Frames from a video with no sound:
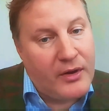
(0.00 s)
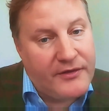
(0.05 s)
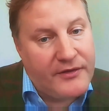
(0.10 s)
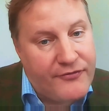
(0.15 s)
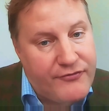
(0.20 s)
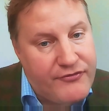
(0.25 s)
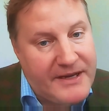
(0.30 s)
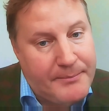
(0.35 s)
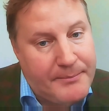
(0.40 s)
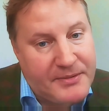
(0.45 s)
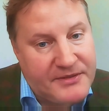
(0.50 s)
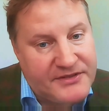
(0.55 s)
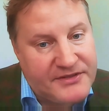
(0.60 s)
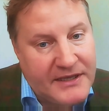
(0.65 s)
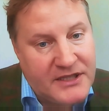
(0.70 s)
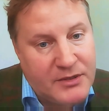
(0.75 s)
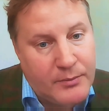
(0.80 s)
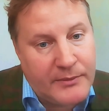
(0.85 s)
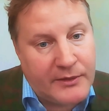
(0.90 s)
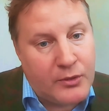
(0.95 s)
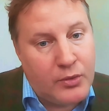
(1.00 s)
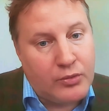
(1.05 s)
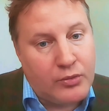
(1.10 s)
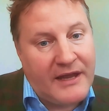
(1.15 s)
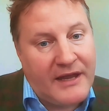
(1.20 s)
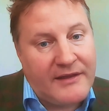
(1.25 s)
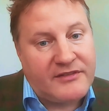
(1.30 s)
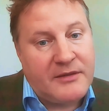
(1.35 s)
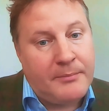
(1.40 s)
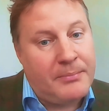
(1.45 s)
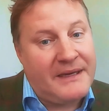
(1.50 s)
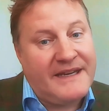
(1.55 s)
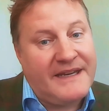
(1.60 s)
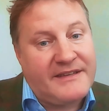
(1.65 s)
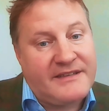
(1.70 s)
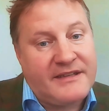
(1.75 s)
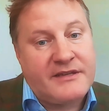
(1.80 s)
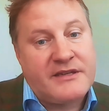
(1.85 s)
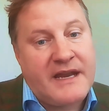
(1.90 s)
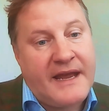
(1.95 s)
0.3%, and we call that
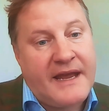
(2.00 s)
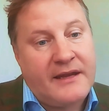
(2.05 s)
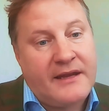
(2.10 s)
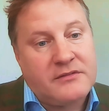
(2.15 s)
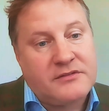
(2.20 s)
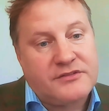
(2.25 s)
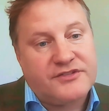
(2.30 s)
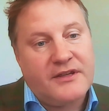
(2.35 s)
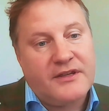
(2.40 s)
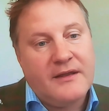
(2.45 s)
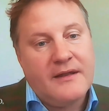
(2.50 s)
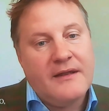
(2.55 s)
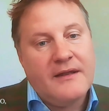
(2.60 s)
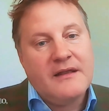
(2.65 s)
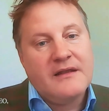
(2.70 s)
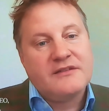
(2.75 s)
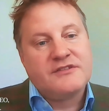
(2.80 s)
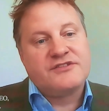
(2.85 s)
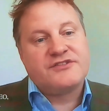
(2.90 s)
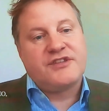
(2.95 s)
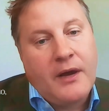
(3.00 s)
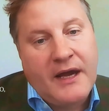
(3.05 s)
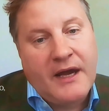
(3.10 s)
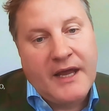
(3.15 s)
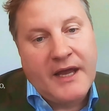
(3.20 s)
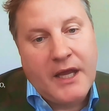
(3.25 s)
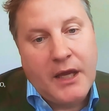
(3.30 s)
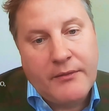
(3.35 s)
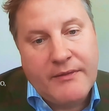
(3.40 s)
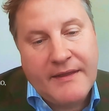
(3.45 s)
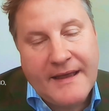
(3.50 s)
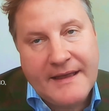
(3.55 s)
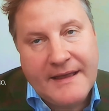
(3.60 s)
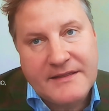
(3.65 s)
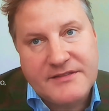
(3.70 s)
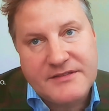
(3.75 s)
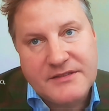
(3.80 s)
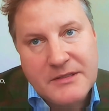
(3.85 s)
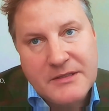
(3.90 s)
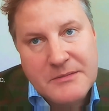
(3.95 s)
depleted tails. In Ohio,
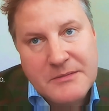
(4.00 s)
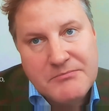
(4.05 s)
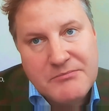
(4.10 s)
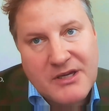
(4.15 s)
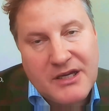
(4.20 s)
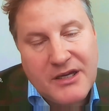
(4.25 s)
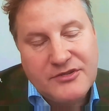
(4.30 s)
there's